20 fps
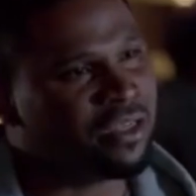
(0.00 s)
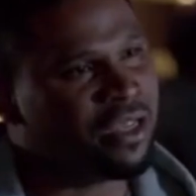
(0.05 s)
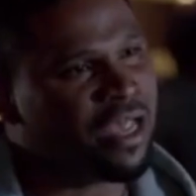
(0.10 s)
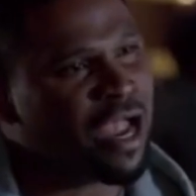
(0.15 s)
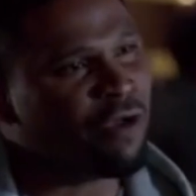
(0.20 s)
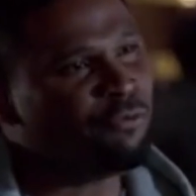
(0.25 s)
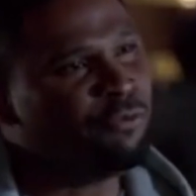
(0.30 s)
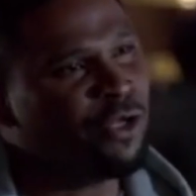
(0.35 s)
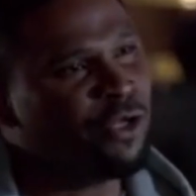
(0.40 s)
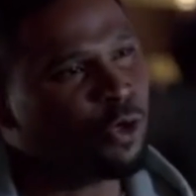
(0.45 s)
I
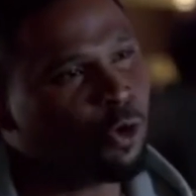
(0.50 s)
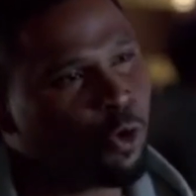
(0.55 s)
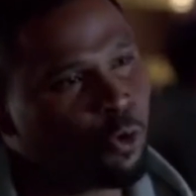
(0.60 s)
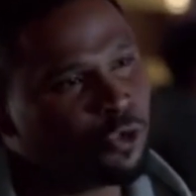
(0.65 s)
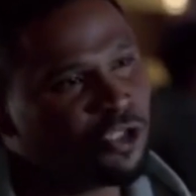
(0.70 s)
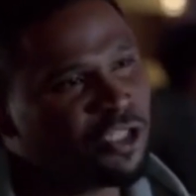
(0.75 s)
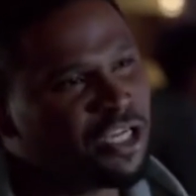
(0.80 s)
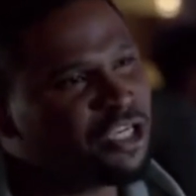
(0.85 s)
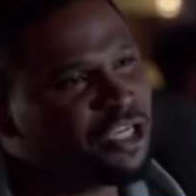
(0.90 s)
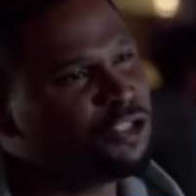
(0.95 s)
renegotiated
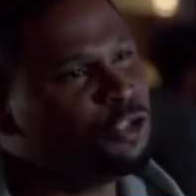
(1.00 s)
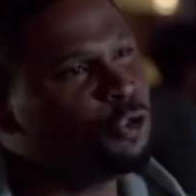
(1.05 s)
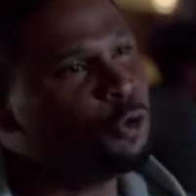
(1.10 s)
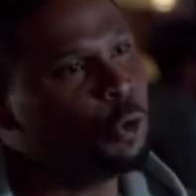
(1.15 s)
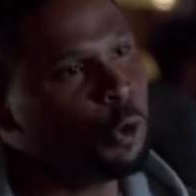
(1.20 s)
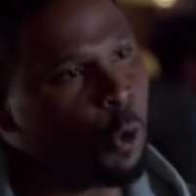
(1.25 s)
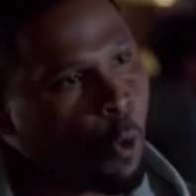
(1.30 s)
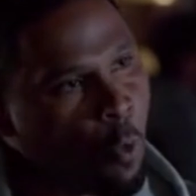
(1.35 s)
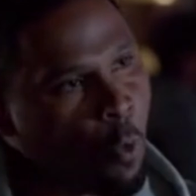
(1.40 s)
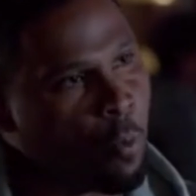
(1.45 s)
because you
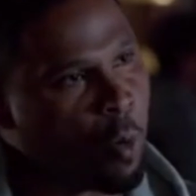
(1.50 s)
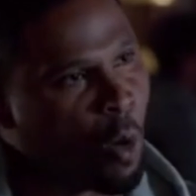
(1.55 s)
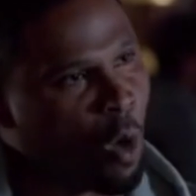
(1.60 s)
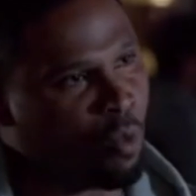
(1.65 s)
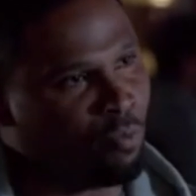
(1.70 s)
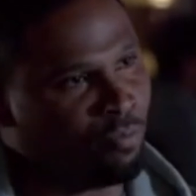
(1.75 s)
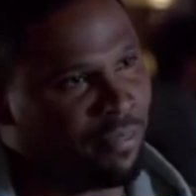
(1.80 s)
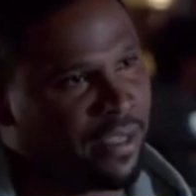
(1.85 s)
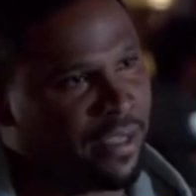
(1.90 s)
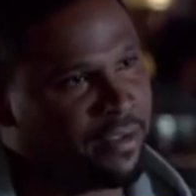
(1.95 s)
lowballed
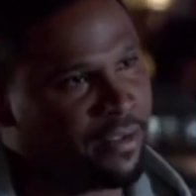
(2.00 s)
me.